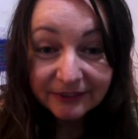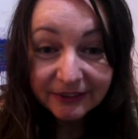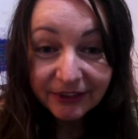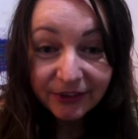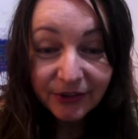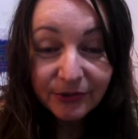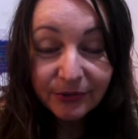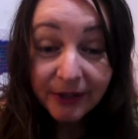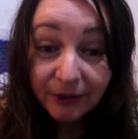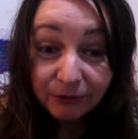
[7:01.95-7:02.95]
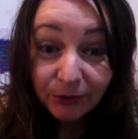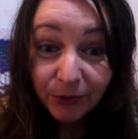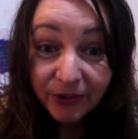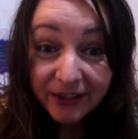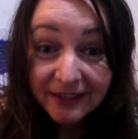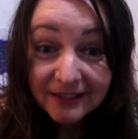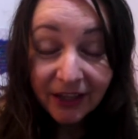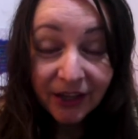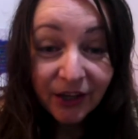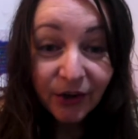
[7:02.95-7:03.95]
3 or 4 things,
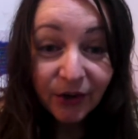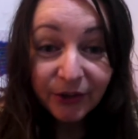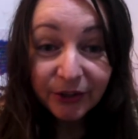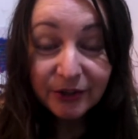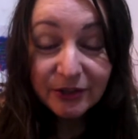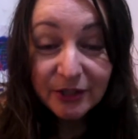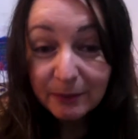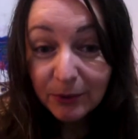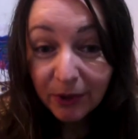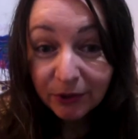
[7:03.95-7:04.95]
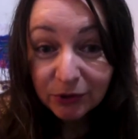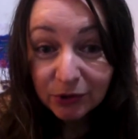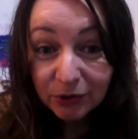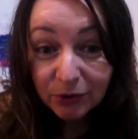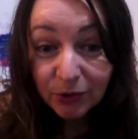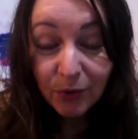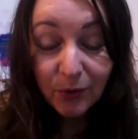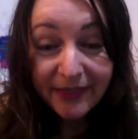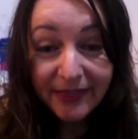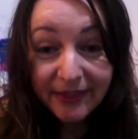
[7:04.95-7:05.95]
or it could just be 1 or 2 or
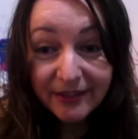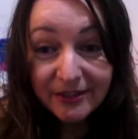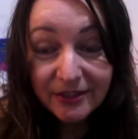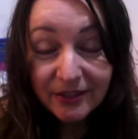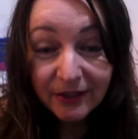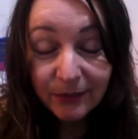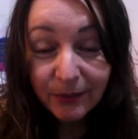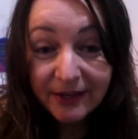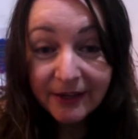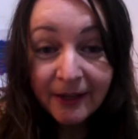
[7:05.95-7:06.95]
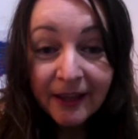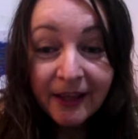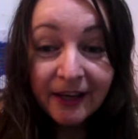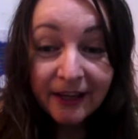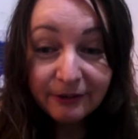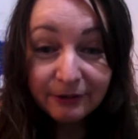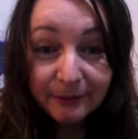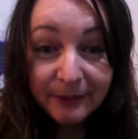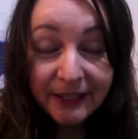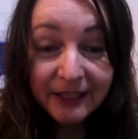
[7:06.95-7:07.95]
1 things. Like for
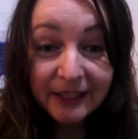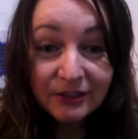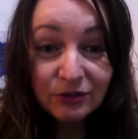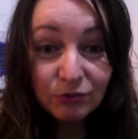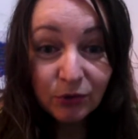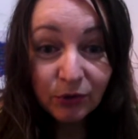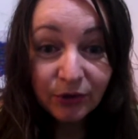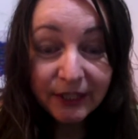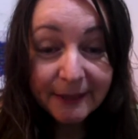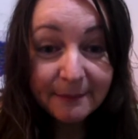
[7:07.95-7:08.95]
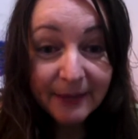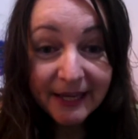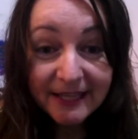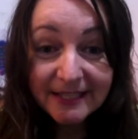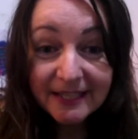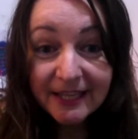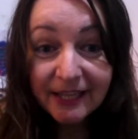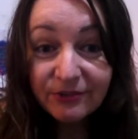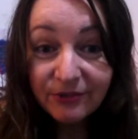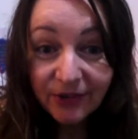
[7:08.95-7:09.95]
me, it's drawing, painting,
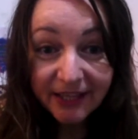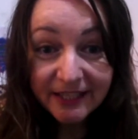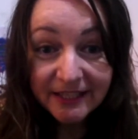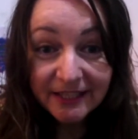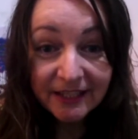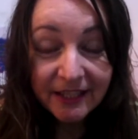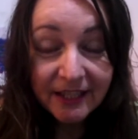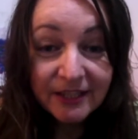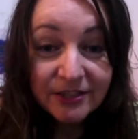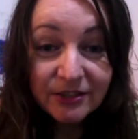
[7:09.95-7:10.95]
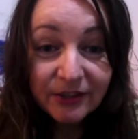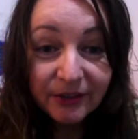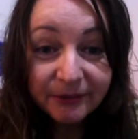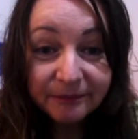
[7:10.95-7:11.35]
and writing. So